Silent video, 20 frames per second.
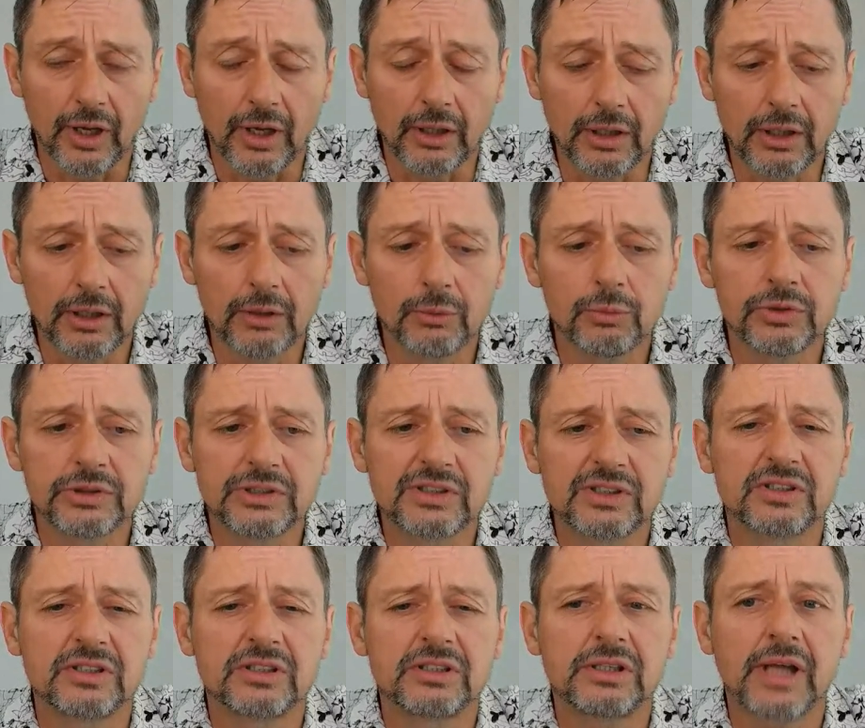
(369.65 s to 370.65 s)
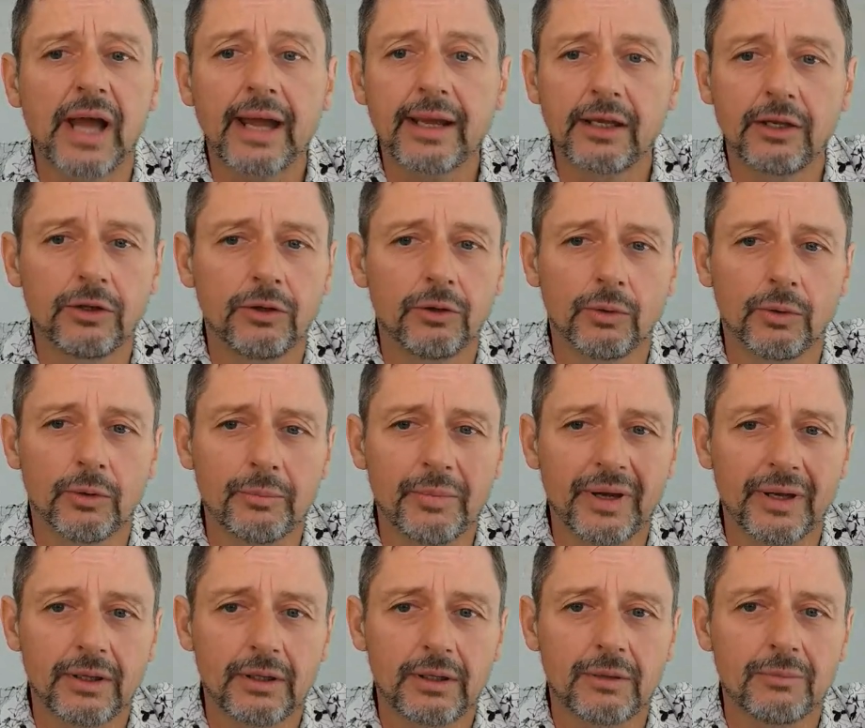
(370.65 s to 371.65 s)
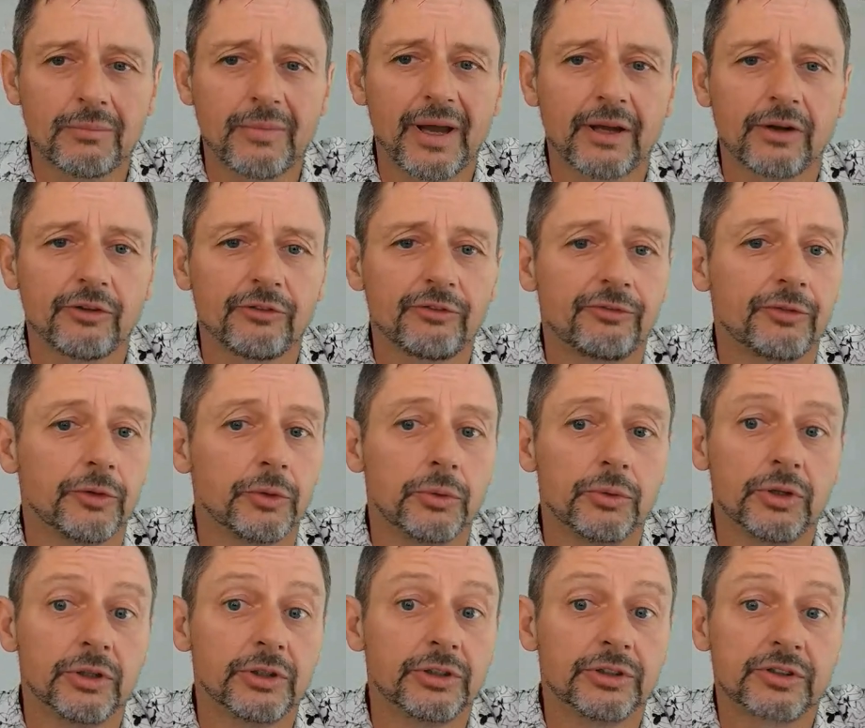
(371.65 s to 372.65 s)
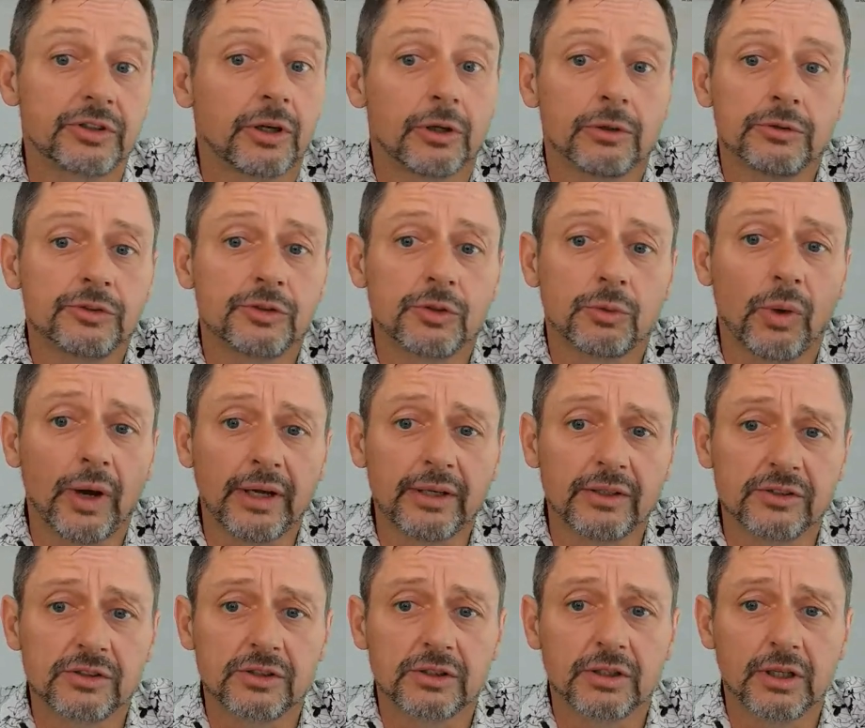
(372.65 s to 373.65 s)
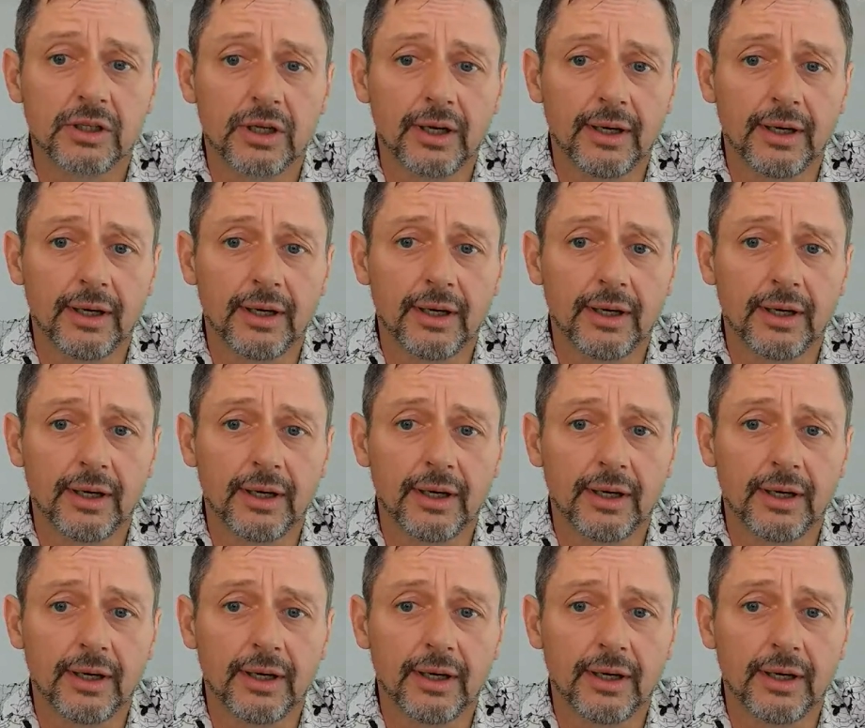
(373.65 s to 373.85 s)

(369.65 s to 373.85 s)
and it would stagger you the amount of food that just goes to waste.